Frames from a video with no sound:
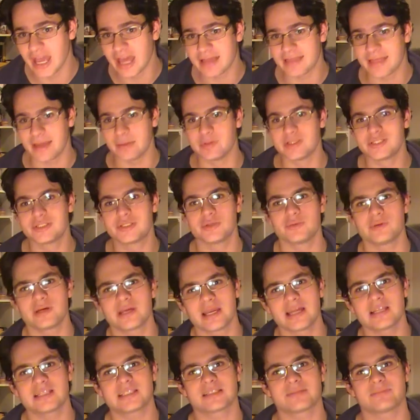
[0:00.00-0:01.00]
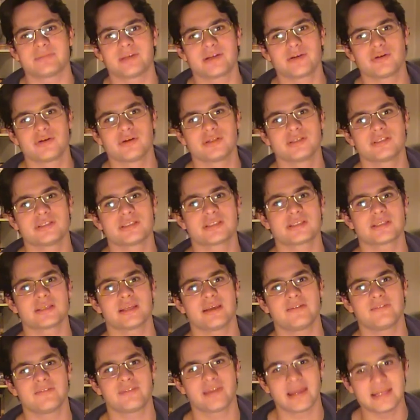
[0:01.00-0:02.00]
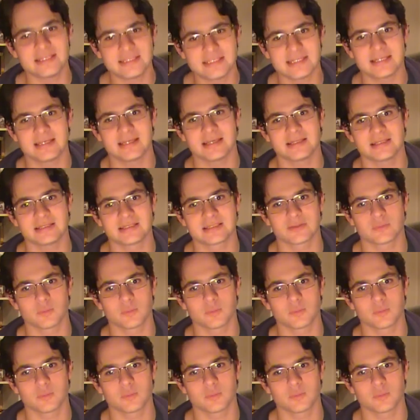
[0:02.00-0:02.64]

They were doing it because if they didn't,